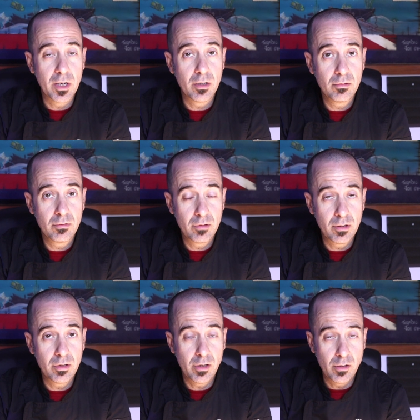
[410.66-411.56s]
been,
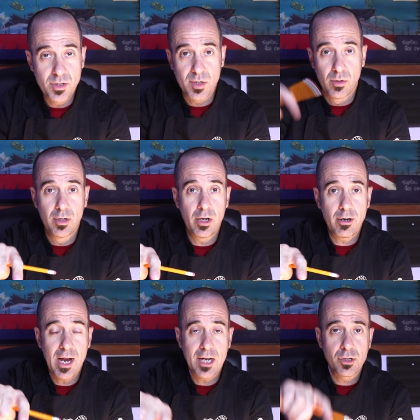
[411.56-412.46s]
you sold all
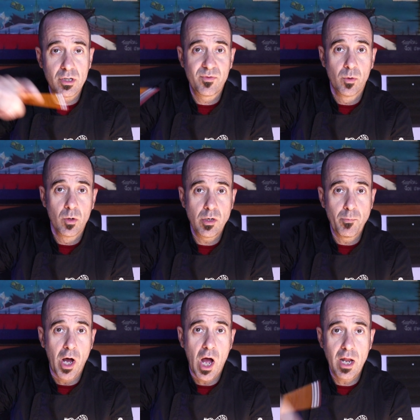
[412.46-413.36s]
your hatchlings for, you
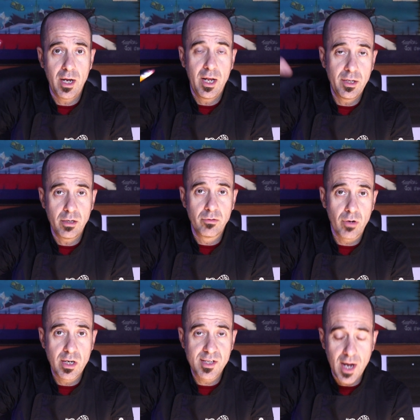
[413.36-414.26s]
bought, and you've
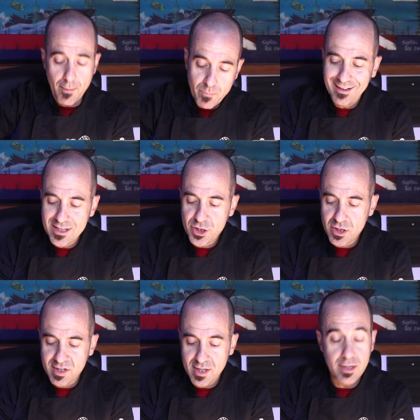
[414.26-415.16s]
raised up. Let's
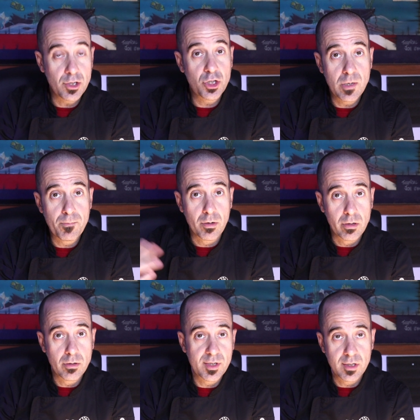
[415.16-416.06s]
just say that she
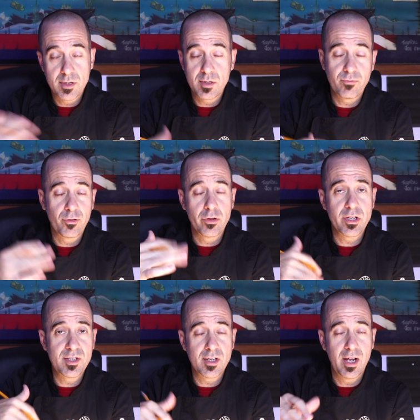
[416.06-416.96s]
produces, for
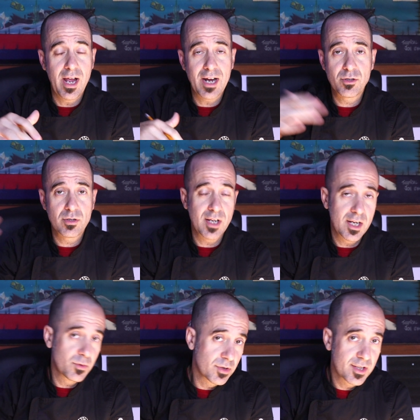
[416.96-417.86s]
this uh,
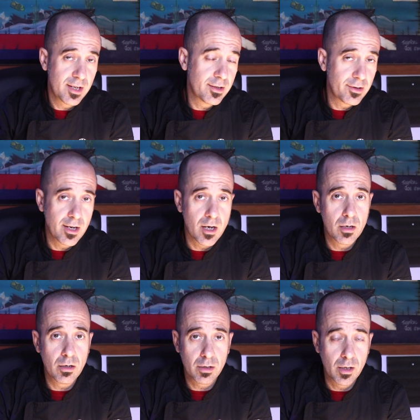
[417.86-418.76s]
exercise, we'll say that they
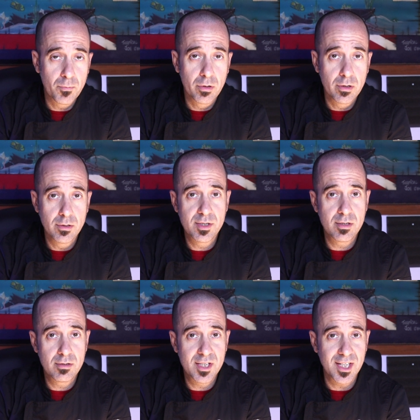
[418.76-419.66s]
all are gonna produce
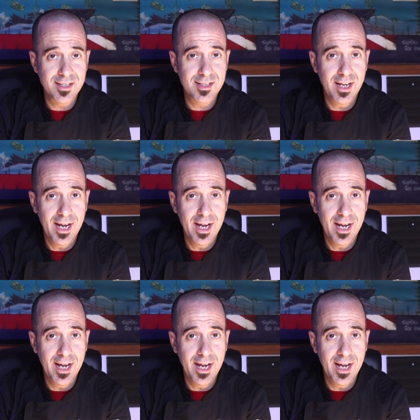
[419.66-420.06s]
six